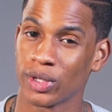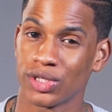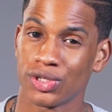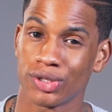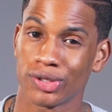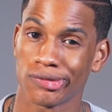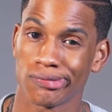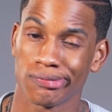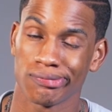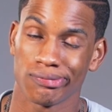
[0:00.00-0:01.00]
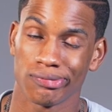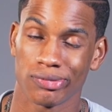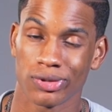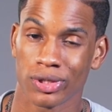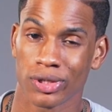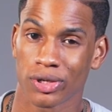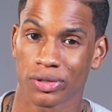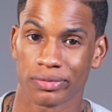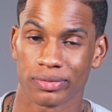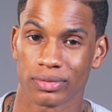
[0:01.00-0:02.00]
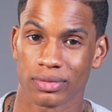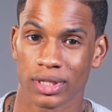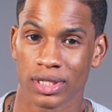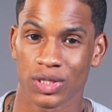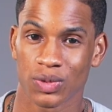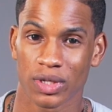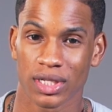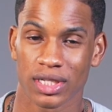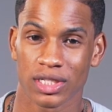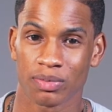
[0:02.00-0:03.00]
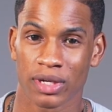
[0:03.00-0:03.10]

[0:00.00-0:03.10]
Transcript: which, it is what it is,